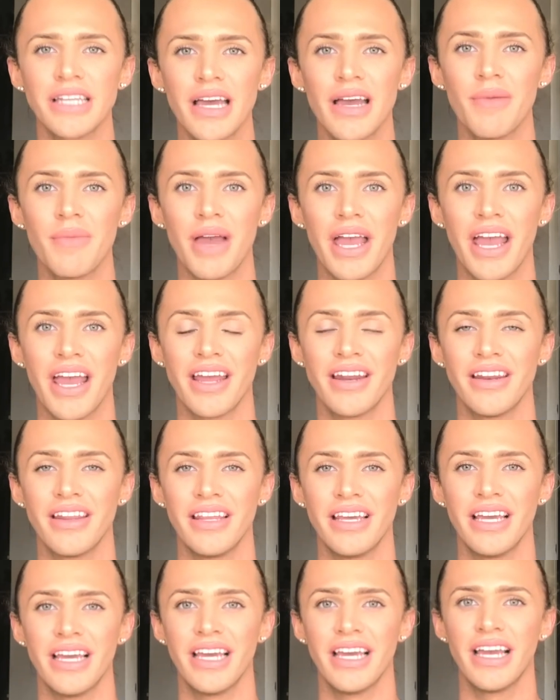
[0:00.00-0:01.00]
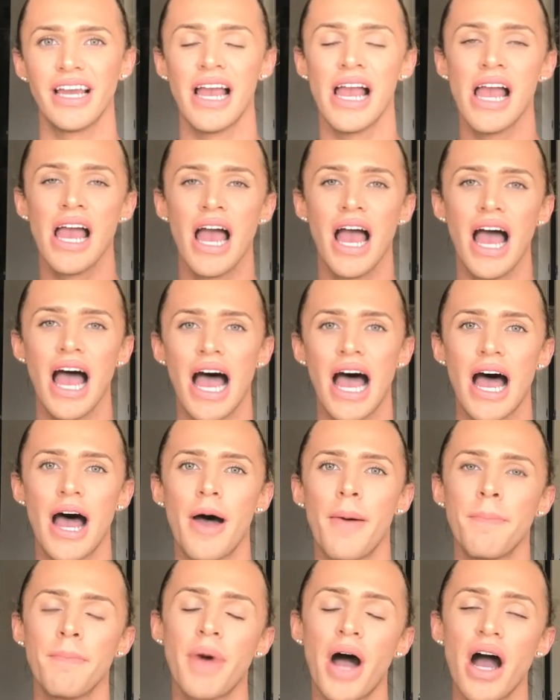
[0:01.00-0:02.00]
them in the
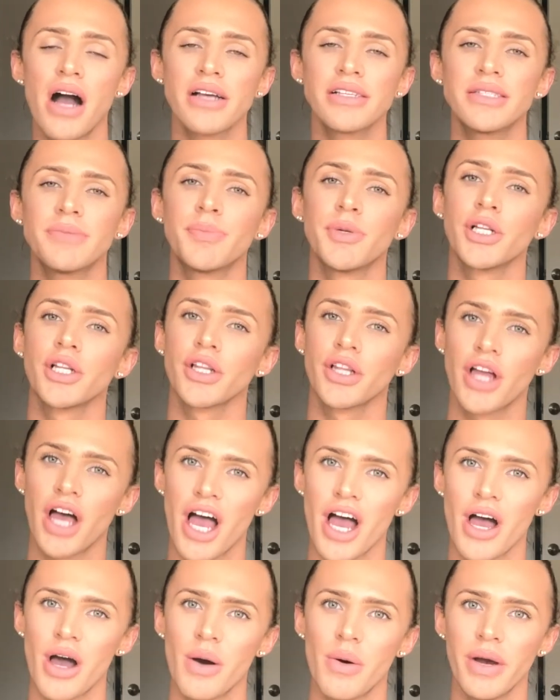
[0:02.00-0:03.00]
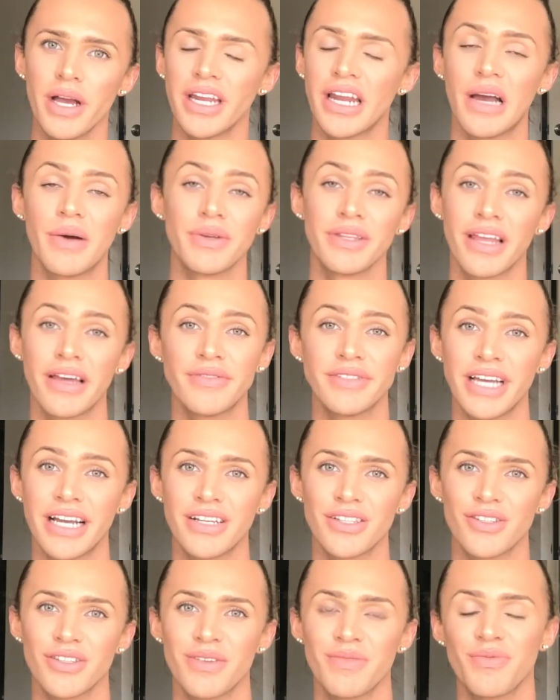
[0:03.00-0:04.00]
box below, and I would love to
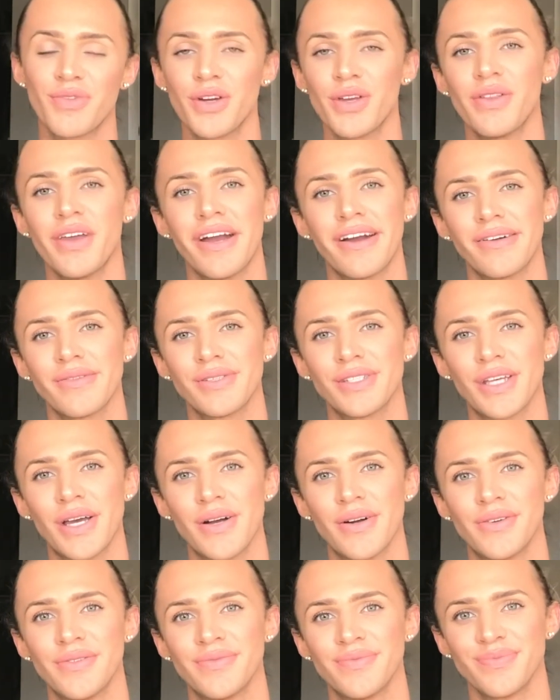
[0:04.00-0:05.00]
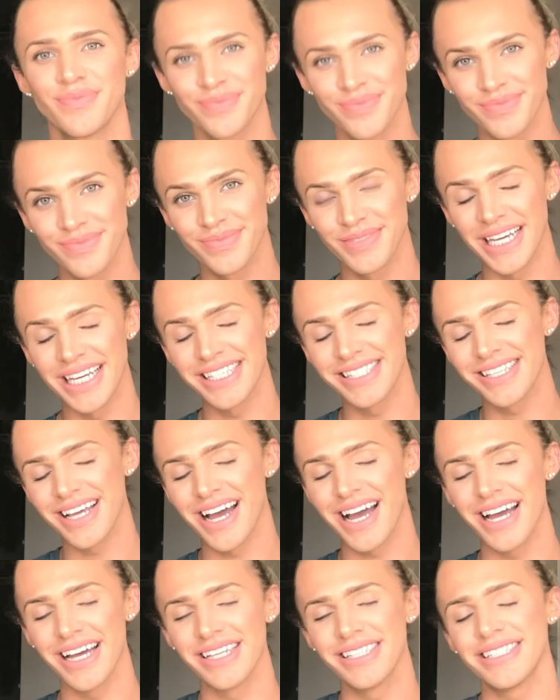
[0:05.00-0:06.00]
answer them for you there. So thanks,
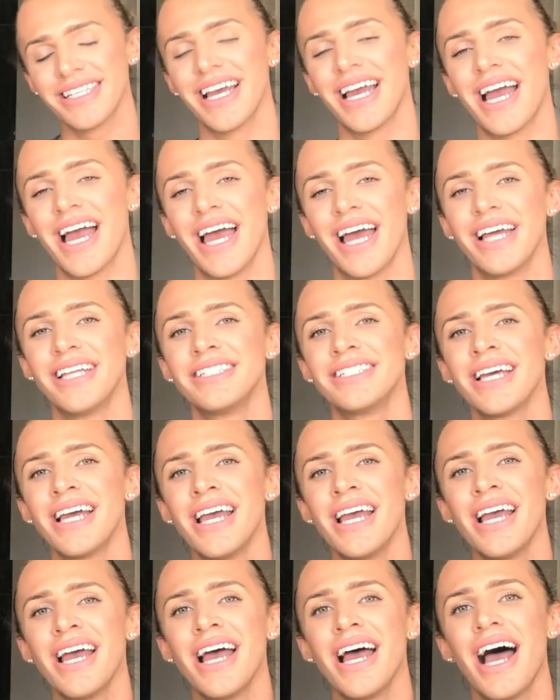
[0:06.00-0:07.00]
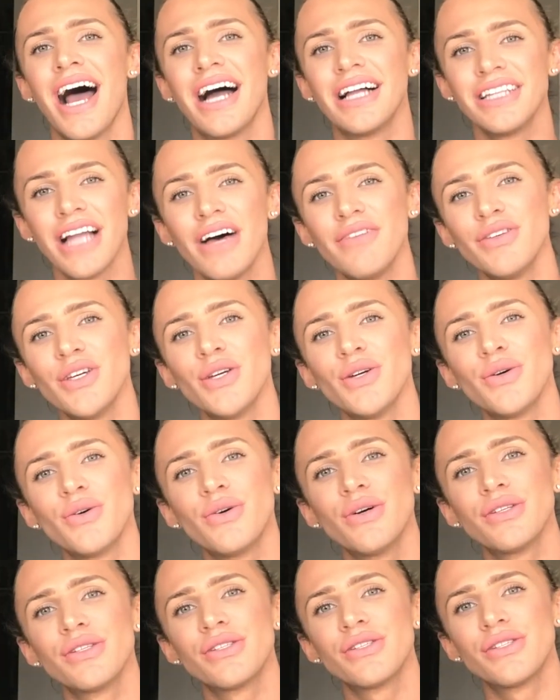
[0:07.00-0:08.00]
guys, and I love
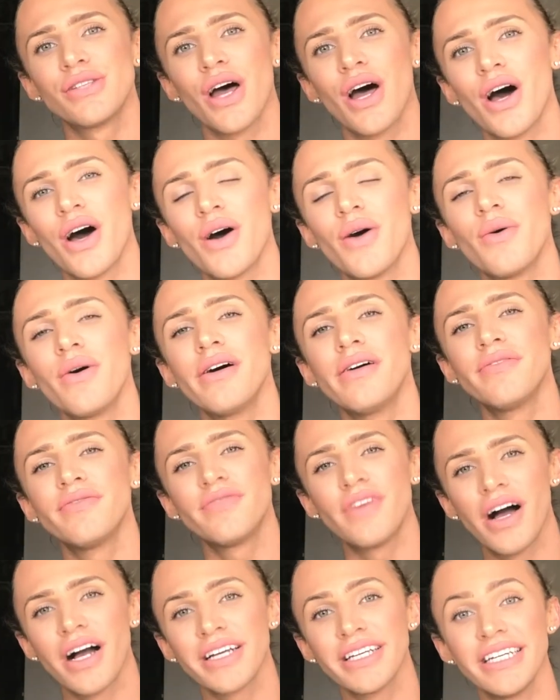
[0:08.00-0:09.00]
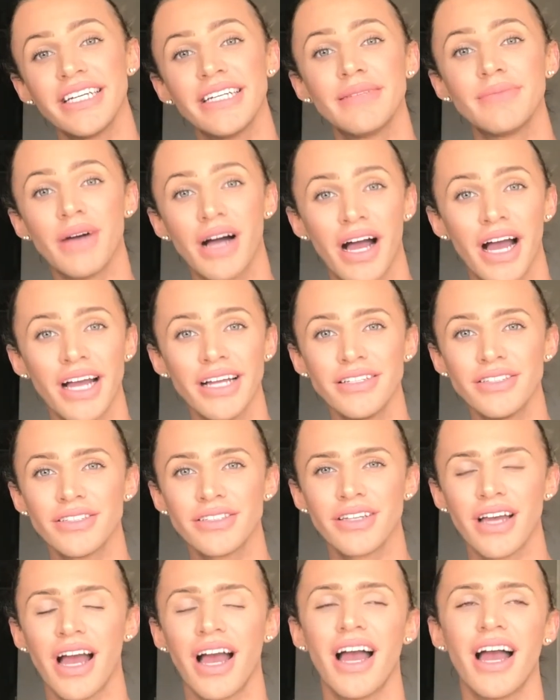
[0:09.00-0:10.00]
you so fucking
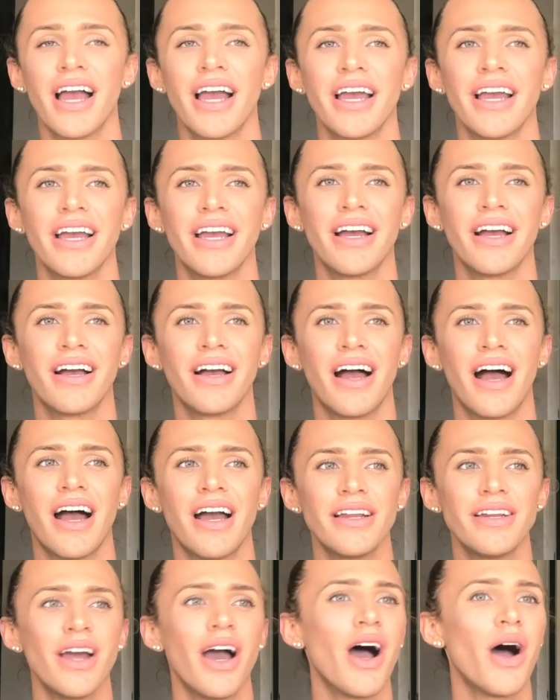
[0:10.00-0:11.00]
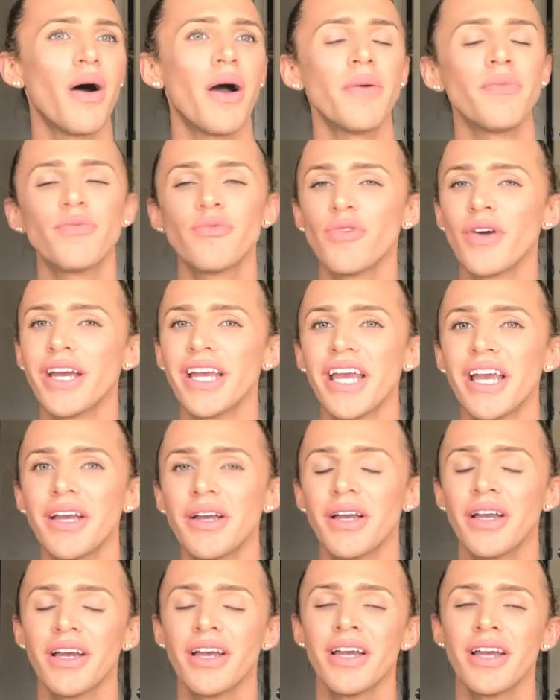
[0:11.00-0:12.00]
much. I know I'm
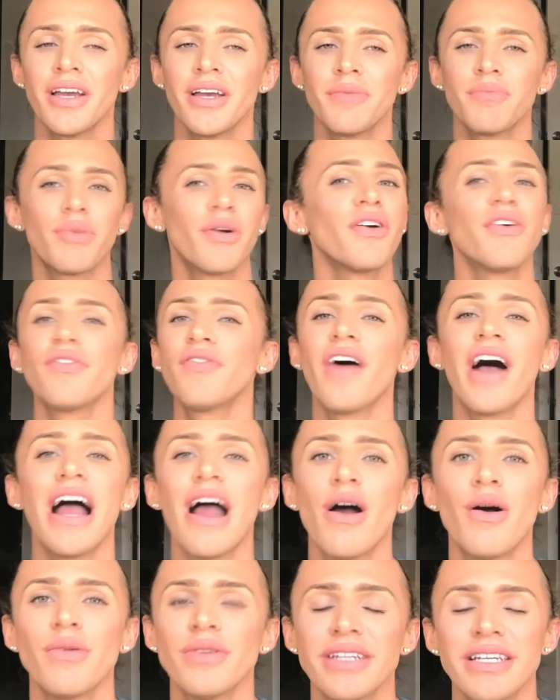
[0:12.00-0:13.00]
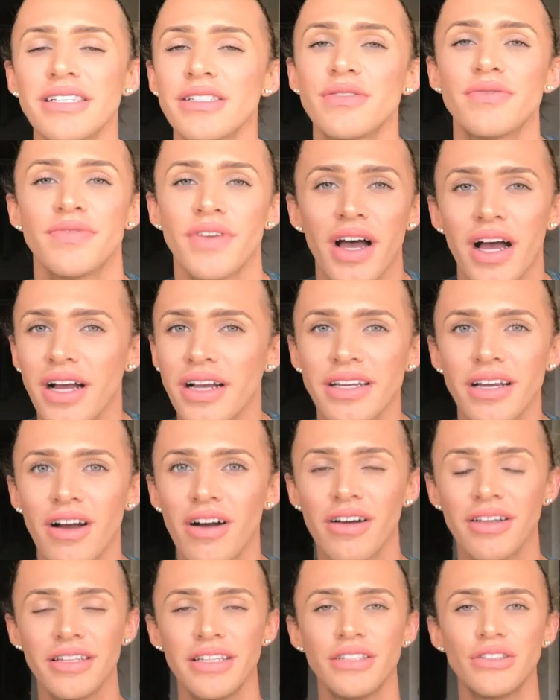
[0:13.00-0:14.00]
freaking profound as fuck
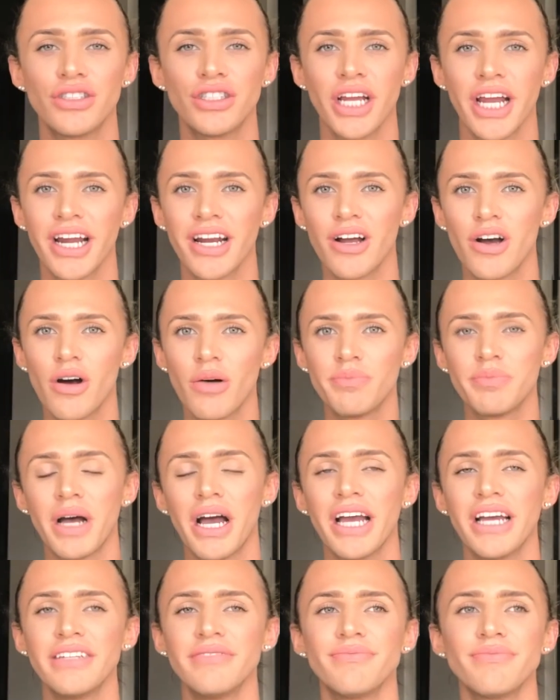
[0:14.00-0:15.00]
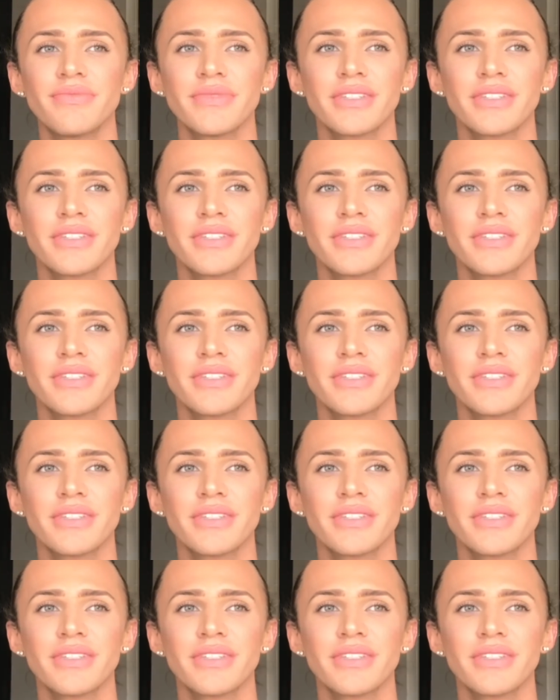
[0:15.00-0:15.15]
on this channel, but